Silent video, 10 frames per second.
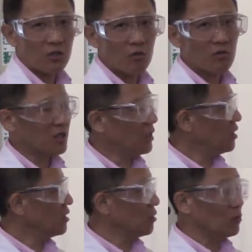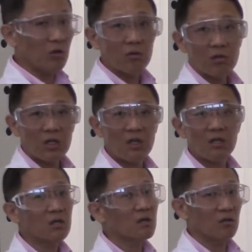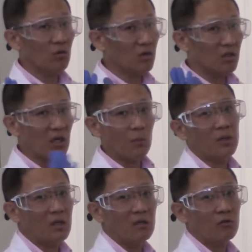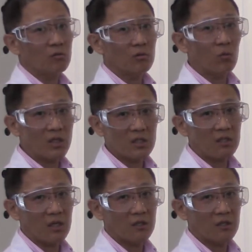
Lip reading: using, anything you don't need, you can dump it into the waste container.